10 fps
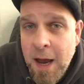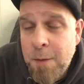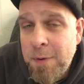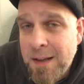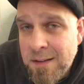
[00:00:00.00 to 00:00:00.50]

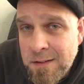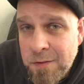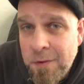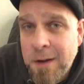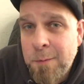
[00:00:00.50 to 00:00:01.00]
and because
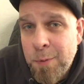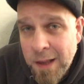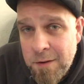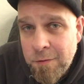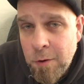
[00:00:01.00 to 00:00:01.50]
it's fun and
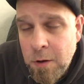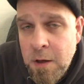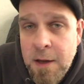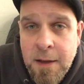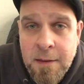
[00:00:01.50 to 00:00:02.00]

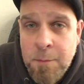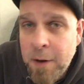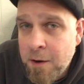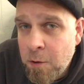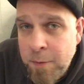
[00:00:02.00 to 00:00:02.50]
playful, then
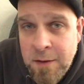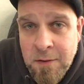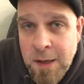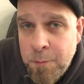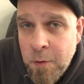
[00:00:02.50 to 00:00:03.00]
by all means
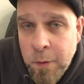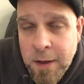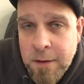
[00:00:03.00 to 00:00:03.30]
keep doing